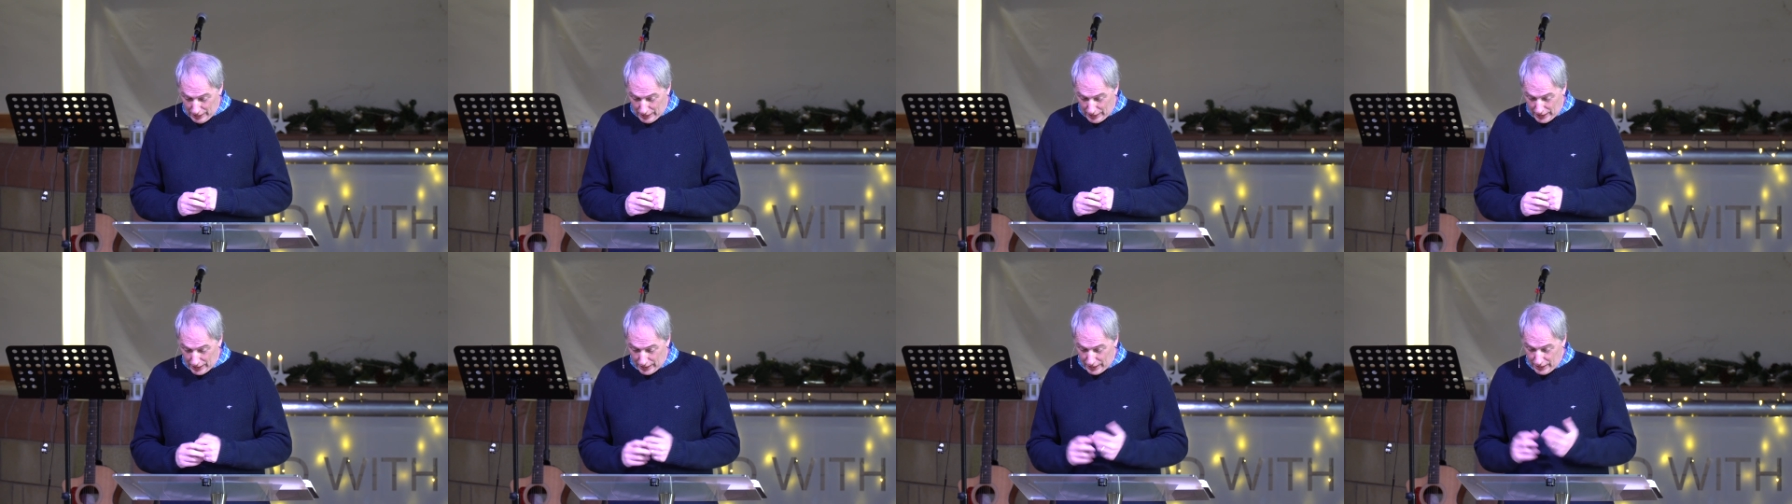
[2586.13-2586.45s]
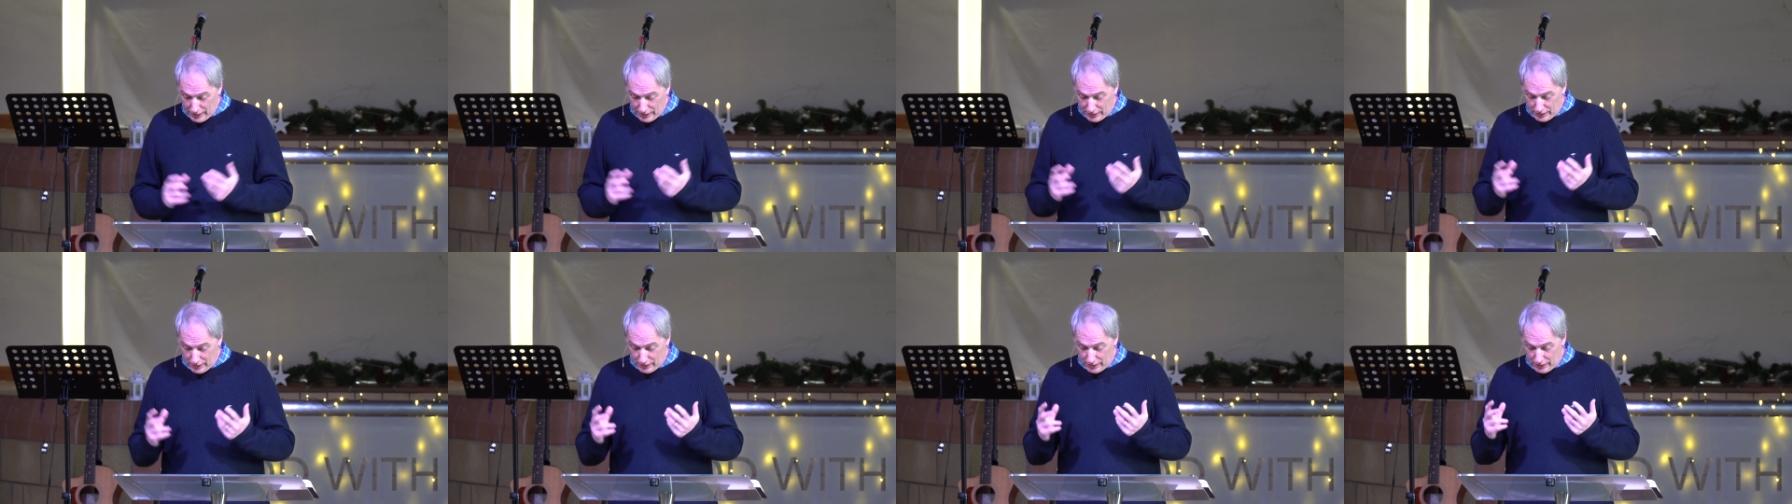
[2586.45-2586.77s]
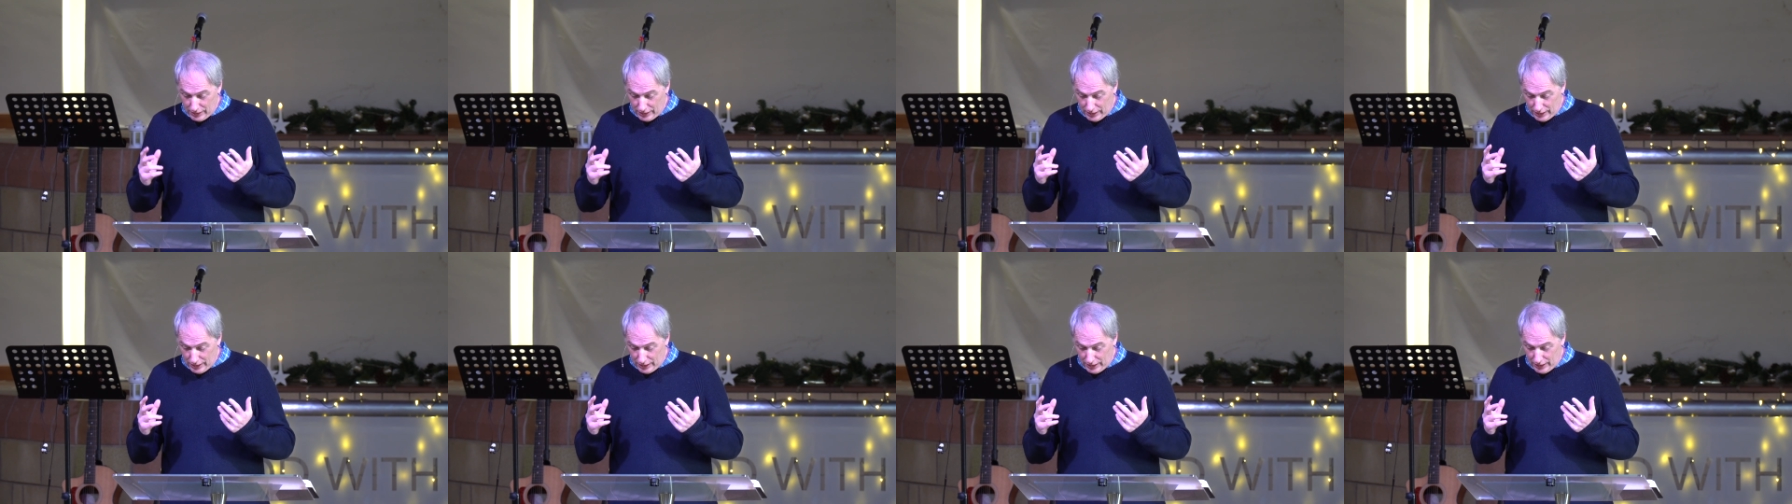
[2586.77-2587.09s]
And
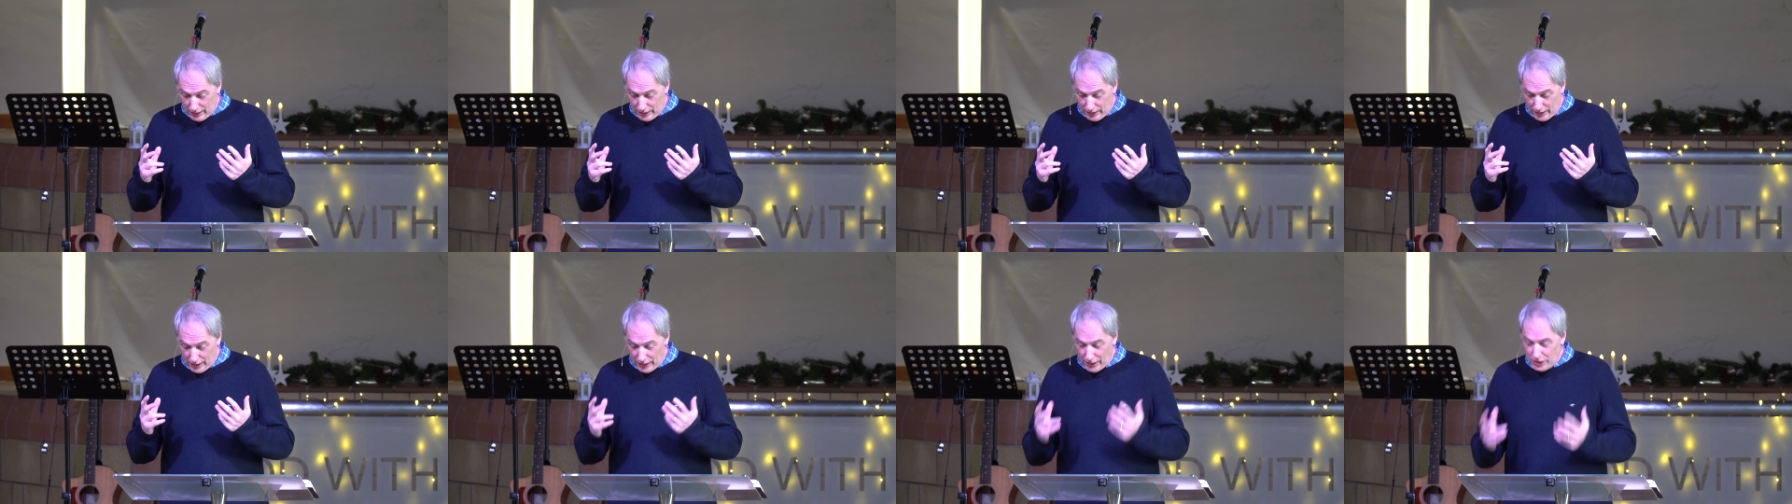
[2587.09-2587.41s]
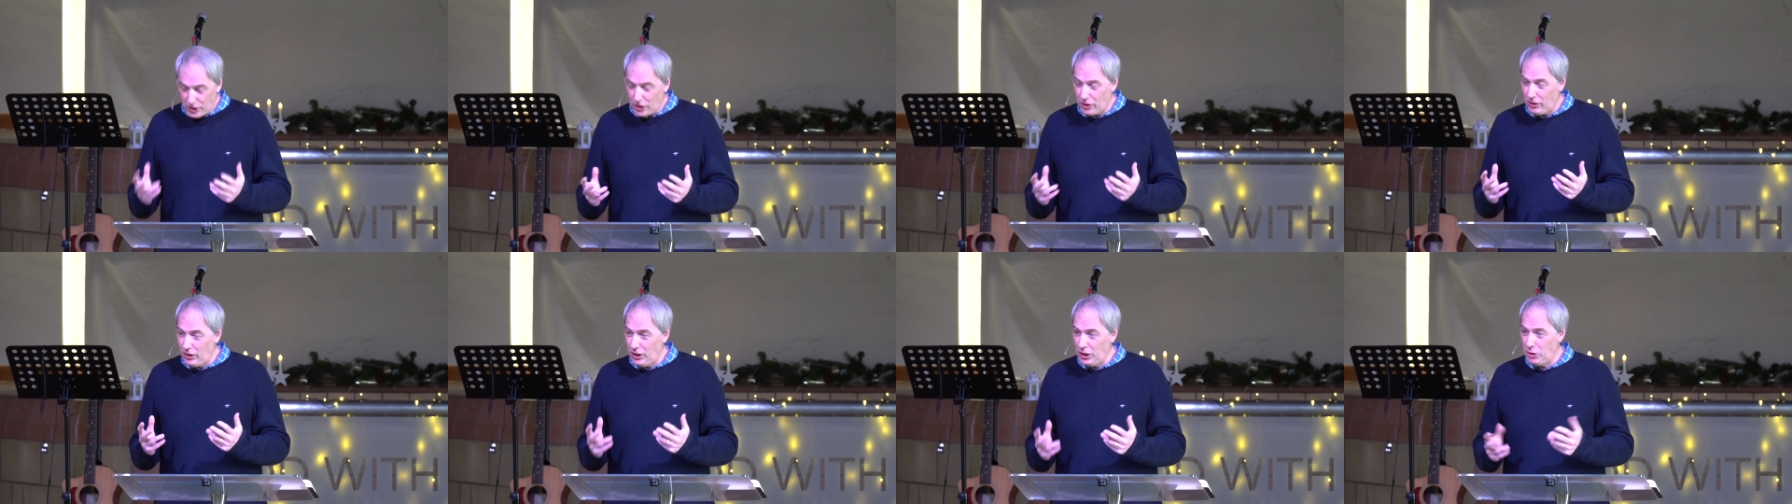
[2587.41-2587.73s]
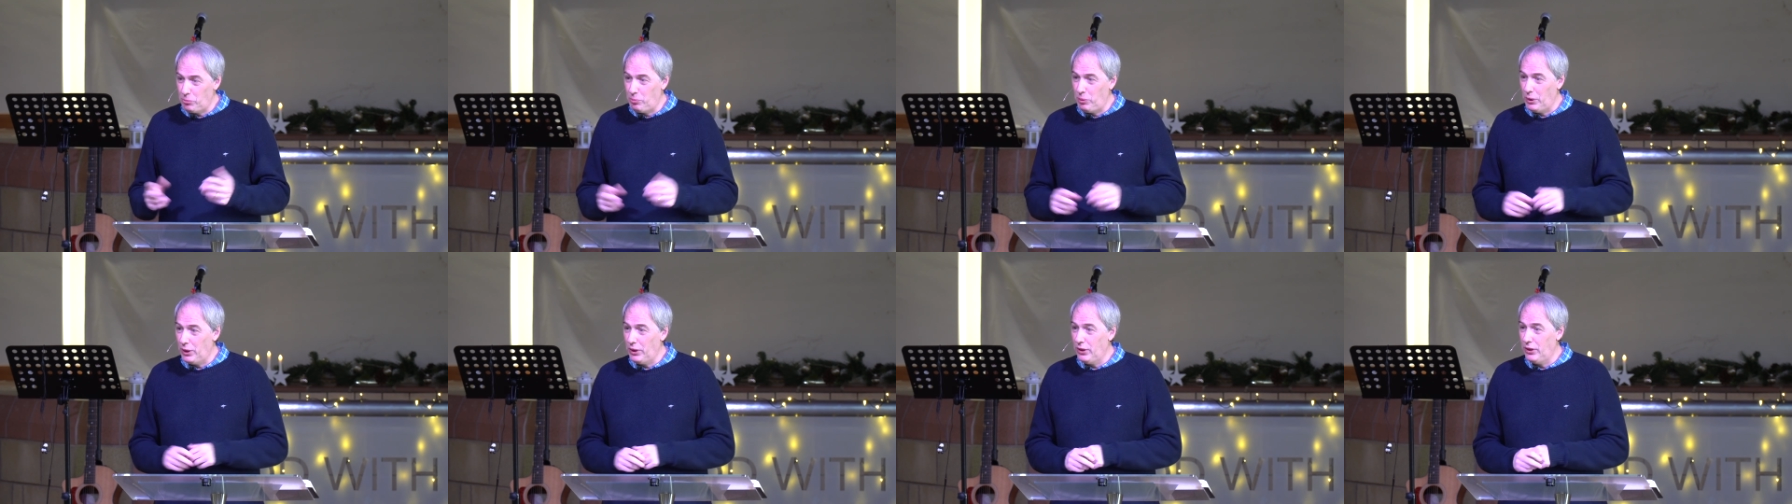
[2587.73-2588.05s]
each of these
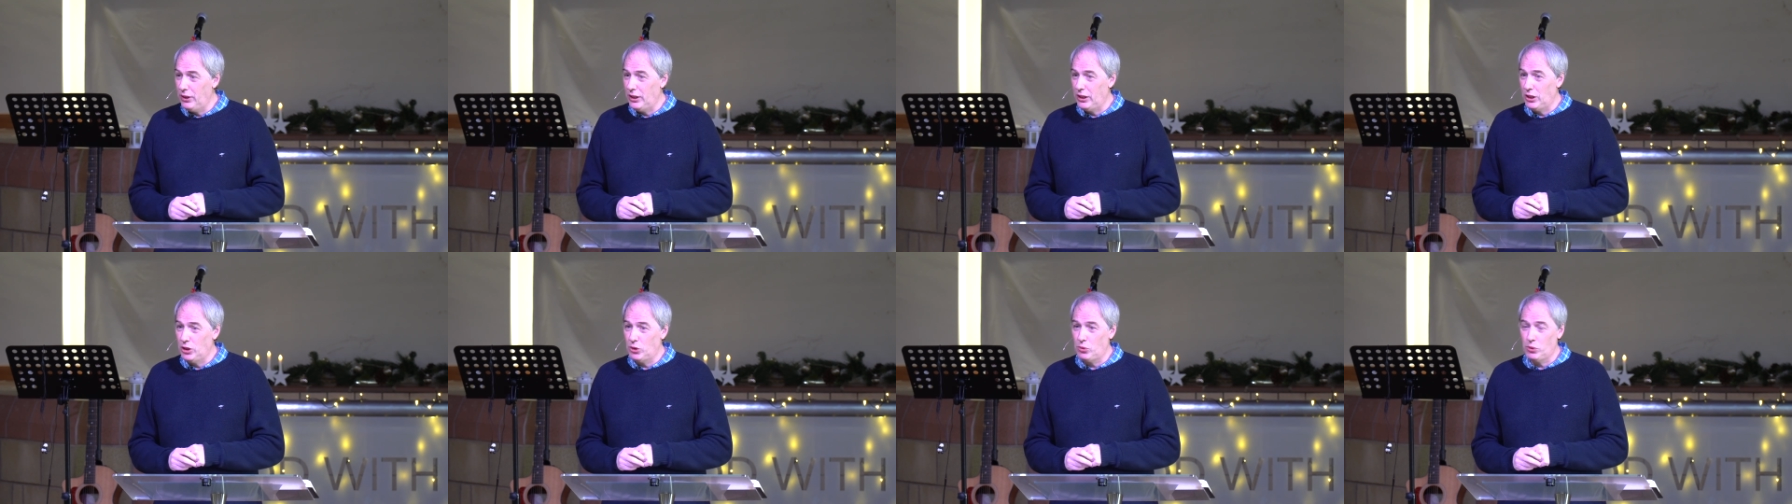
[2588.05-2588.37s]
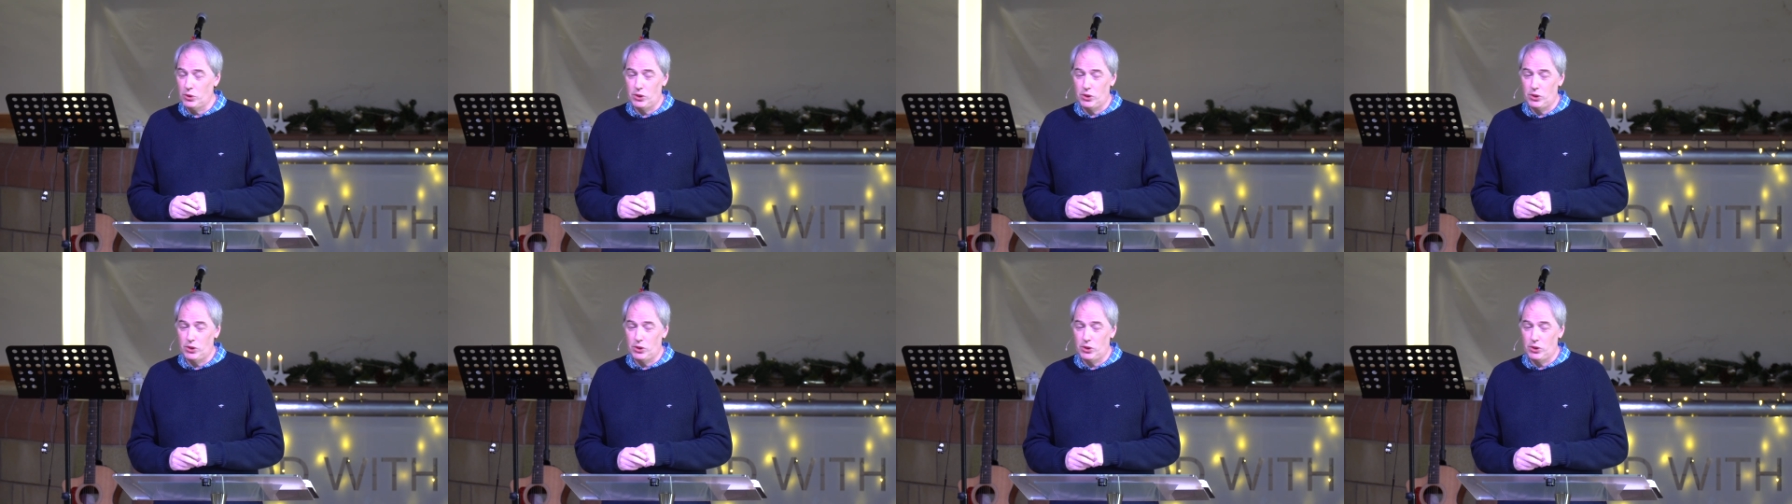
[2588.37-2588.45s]
buildings